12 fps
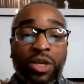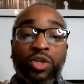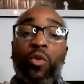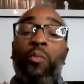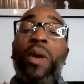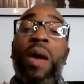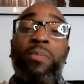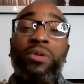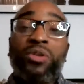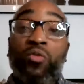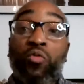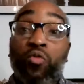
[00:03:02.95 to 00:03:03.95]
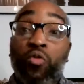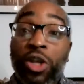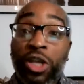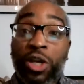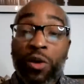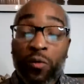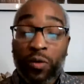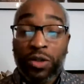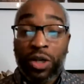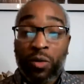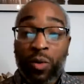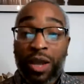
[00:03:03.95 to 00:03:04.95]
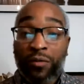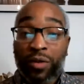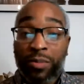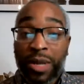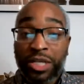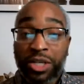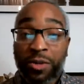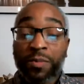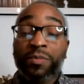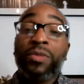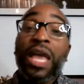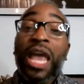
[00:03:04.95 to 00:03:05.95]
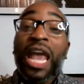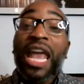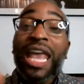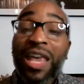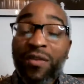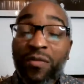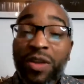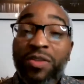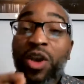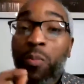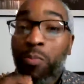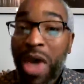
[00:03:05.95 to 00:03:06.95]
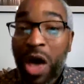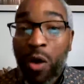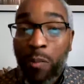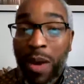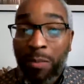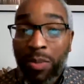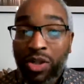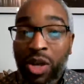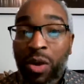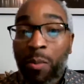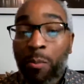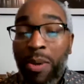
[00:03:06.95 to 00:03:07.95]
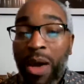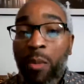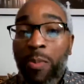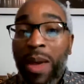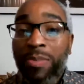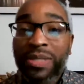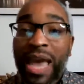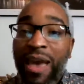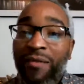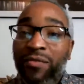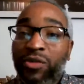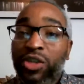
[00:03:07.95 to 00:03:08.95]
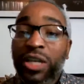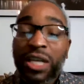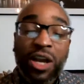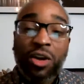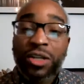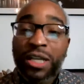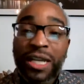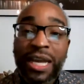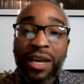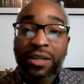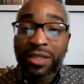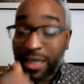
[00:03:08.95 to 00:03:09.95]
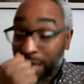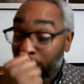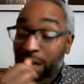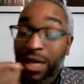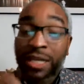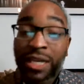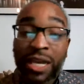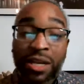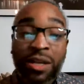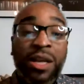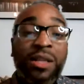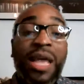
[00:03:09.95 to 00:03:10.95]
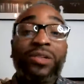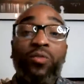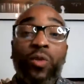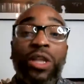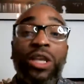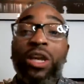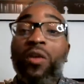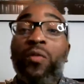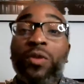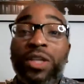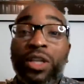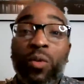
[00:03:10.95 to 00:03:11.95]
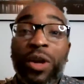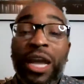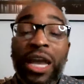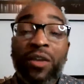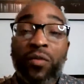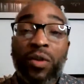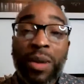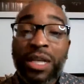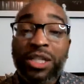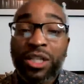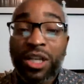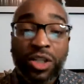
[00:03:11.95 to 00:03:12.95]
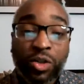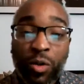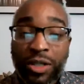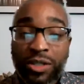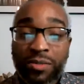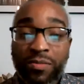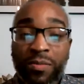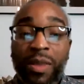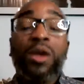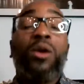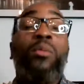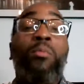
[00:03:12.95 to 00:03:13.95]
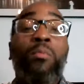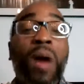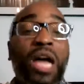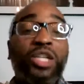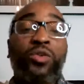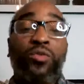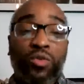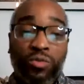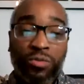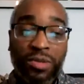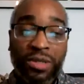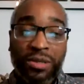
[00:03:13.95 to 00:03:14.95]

So peppers are really good for dealing with inflammation. Even your bell peppers. Bell peppers have silica in there that's really good for dealing with inflammation of the joints. Mushrooms.